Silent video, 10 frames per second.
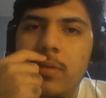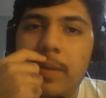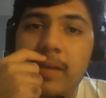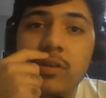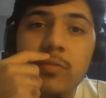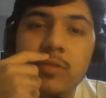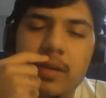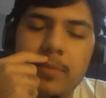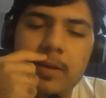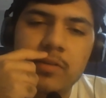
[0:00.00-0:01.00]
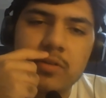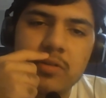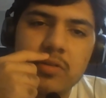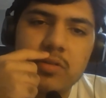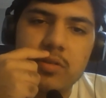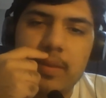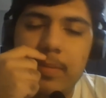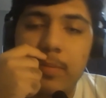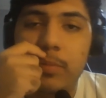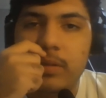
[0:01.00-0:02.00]
make sure you take pictures so that
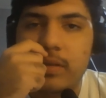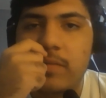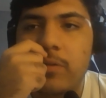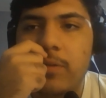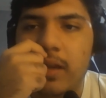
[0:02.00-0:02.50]
people believe you